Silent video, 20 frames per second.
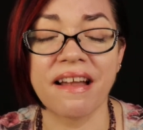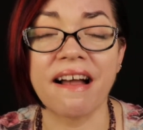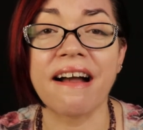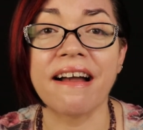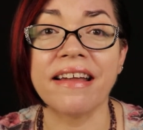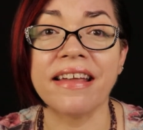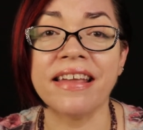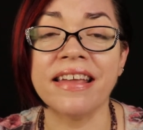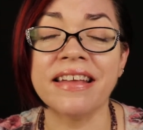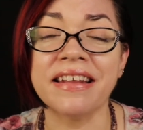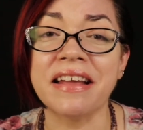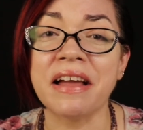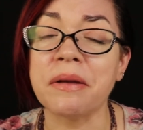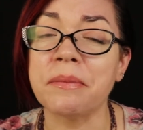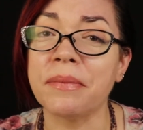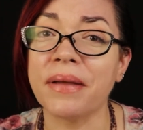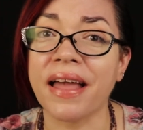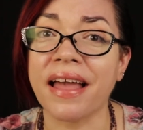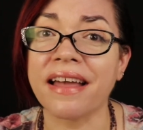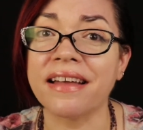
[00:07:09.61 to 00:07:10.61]
I get
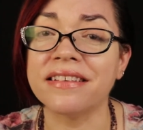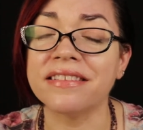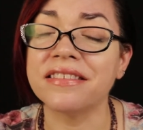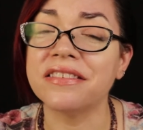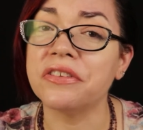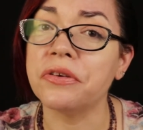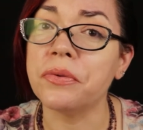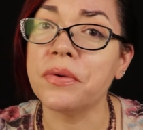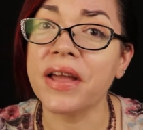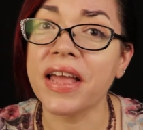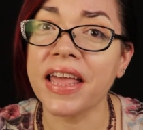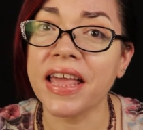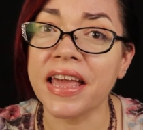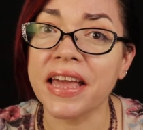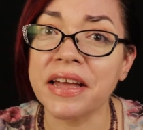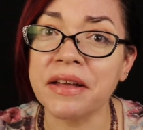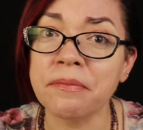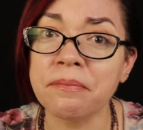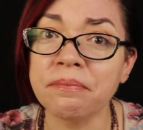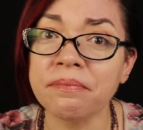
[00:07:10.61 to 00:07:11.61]
up at 2
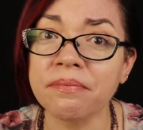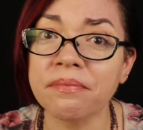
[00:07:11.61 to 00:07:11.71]
a.m.